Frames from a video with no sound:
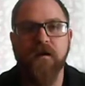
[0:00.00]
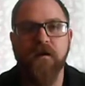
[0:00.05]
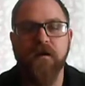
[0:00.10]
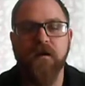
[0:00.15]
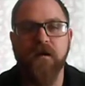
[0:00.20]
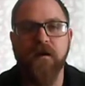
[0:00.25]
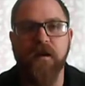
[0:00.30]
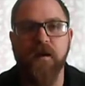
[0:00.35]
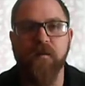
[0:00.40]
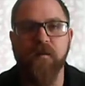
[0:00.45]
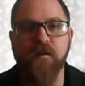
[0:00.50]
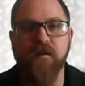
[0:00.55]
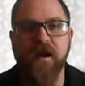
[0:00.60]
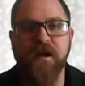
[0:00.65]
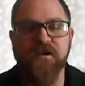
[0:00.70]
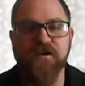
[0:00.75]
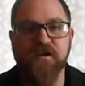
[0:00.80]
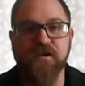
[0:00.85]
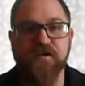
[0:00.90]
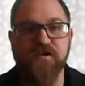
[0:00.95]

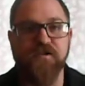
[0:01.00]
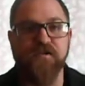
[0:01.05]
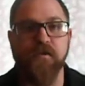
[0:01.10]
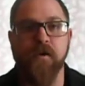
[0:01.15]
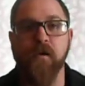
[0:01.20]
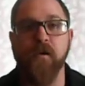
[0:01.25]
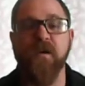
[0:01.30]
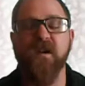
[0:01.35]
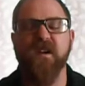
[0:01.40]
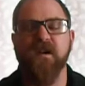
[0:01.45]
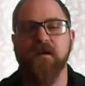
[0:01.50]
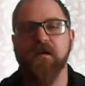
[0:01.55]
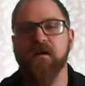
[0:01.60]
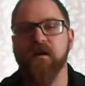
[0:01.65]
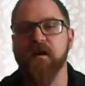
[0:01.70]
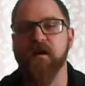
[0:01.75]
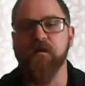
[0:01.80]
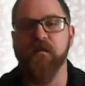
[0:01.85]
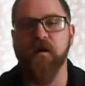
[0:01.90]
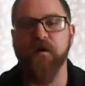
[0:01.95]
hemorrhagic stroke.
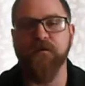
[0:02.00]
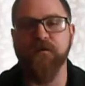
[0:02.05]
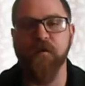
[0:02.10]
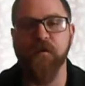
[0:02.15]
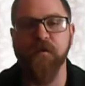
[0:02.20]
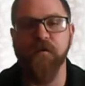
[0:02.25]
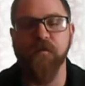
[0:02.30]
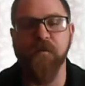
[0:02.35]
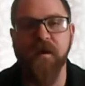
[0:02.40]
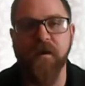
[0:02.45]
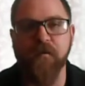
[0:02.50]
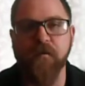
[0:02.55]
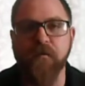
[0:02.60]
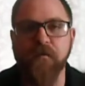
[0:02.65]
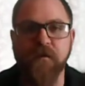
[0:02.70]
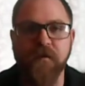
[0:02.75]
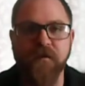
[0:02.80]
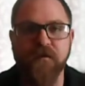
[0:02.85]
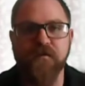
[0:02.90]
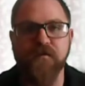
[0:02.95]
Also in her
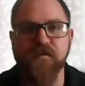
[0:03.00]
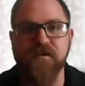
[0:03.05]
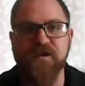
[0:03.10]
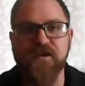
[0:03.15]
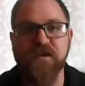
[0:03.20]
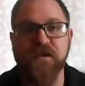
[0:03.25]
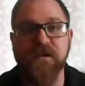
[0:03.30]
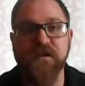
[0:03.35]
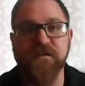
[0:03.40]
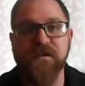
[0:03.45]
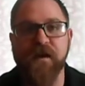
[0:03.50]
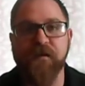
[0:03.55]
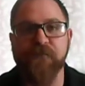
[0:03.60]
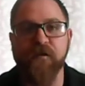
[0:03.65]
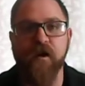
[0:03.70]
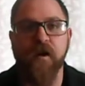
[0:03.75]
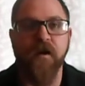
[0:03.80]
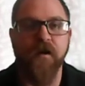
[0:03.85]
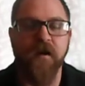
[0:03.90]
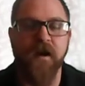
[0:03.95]
medical history, she does have
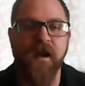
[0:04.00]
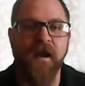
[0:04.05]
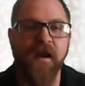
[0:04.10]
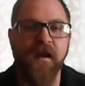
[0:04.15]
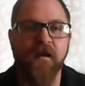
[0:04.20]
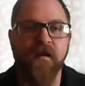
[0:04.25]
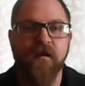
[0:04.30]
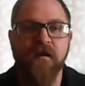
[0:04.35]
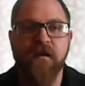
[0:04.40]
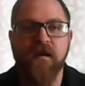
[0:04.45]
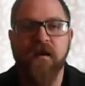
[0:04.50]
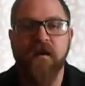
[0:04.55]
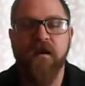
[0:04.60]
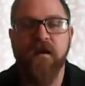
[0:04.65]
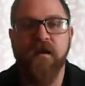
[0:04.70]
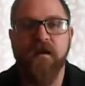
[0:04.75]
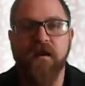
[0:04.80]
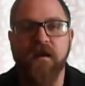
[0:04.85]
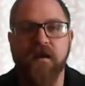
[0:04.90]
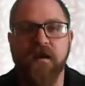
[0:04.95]
RA
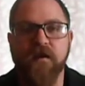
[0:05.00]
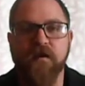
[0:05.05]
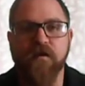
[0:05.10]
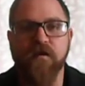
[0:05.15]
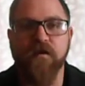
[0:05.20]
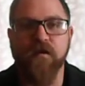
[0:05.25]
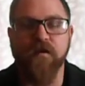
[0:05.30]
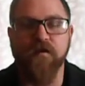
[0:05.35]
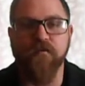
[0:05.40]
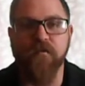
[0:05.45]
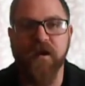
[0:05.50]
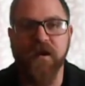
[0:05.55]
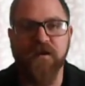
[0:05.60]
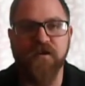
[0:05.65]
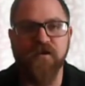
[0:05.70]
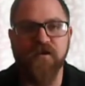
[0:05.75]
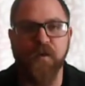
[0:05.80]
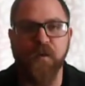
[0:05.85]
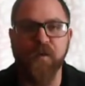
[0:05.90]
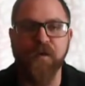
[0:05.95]
in her
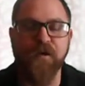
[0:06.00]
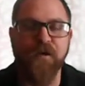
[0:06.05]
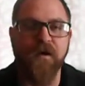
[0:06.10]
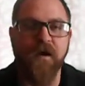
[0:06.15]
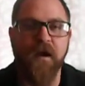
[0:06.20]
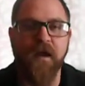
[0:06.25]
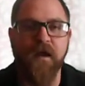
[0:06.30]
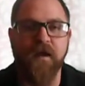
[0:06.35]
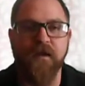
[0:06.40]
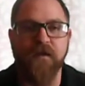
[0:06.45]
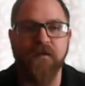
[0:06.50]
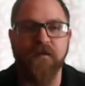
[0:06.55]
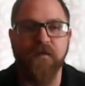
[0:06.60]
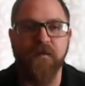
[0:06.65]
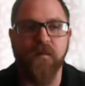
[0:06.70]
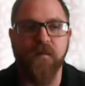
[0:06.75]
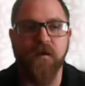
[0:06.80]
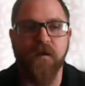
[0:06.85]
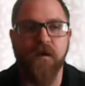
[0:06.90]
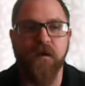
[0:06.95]
right shoulder and
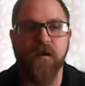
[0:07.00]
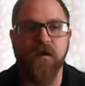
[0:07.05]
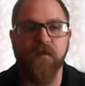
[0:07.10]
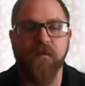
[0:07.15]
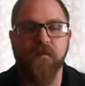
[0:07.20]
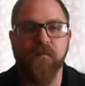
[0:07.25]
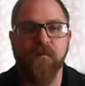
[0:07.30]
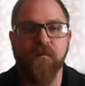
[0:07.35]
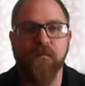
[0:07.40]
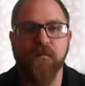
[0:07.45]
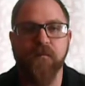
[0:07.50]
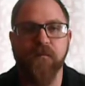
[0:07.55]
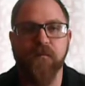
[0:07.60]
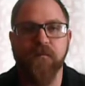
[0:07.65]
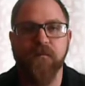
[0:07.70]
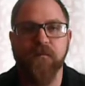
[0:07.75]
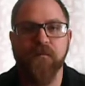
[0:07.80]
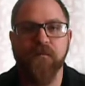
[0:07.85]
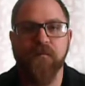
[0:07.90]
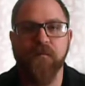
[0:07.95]

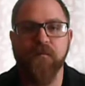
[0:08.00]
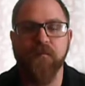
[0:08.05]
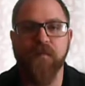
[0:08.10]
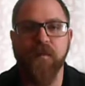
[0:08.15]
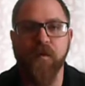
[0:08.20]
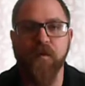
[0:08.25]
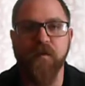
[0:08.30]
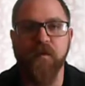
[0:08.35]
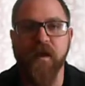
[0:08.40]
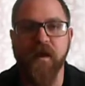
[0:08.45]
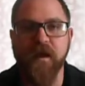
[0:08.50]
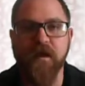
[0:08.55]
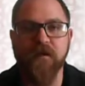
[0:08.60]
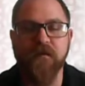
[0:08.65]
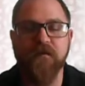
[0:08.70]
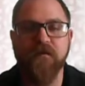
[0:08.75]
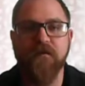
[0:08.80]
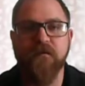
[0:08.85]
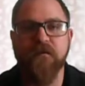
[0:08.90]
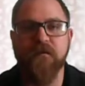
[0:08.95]
both
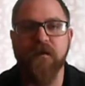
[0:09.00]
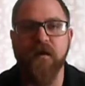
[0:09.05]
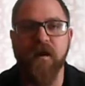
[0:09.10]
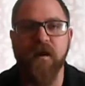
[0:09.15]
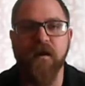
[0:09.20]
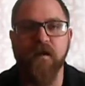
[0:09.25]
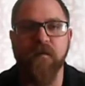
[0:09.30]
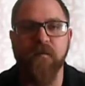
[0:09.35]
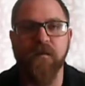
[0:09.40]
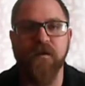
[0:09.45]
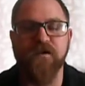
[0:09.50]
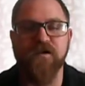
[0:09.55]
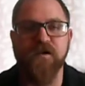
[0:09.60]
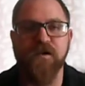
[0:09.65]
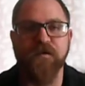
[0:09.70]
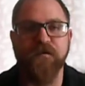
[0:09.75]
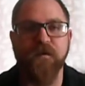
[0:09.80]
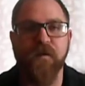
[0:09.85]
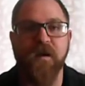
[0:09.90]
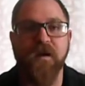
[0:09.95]
hands, and she
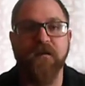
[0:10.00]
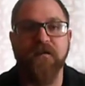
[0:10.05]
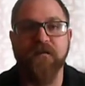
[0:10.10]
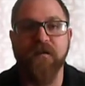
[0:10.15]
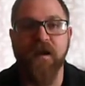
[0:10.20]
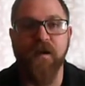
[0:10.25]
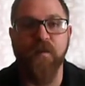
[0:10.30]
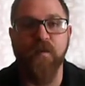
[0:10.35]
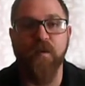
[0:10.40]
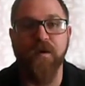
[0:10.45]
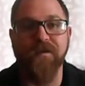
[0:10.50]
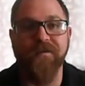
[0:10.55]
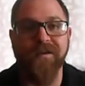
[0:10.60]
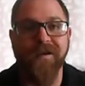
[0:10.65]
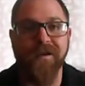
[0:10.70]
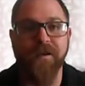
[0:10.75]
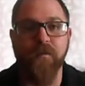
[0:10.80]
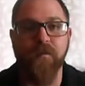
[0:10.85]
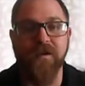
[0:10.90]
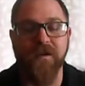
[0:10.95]
also has type 1
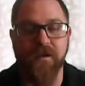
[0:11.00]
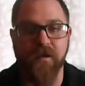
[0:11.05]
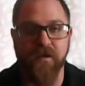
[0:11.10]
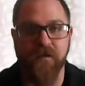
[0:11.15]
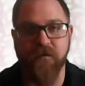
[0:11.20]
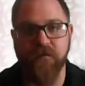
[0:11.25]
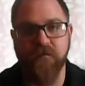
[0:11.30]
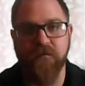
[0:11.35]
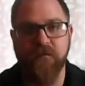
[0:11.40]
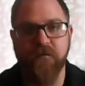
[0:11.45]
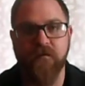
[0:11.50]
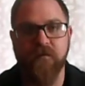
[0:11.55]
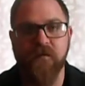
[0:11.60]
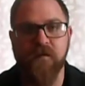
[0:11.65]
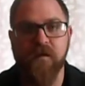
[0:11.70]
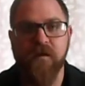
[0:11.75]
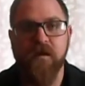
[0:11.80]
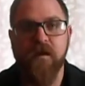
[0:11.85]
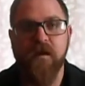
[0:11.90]
diabetes.